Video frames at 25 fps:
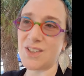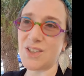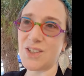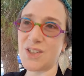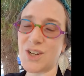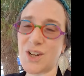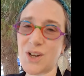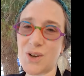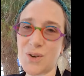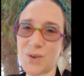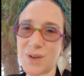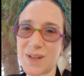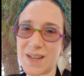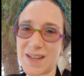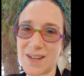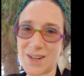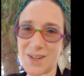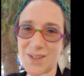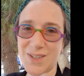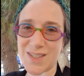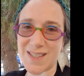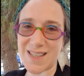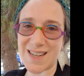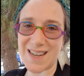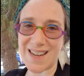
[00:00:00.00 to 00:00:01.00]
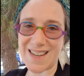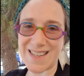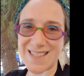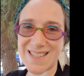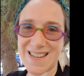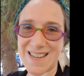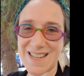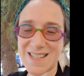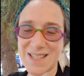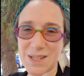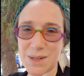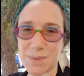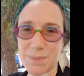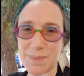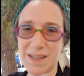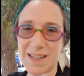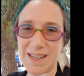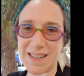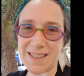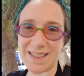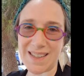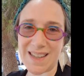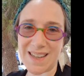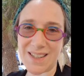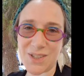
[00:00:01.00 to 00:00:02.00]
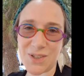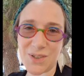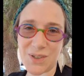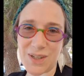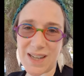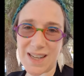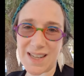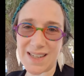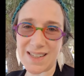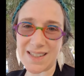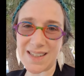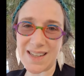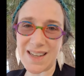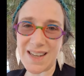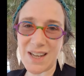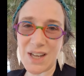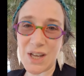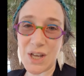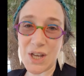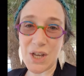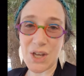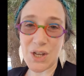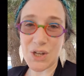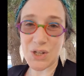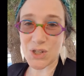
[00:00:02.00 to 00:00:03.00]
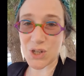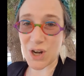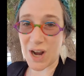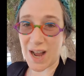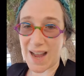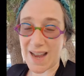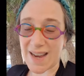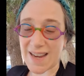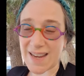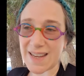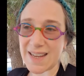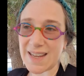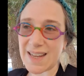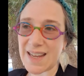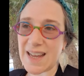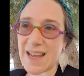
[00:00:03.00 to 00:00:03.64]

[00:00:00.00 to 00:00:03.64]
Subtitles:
here's an antihistamine that you can try.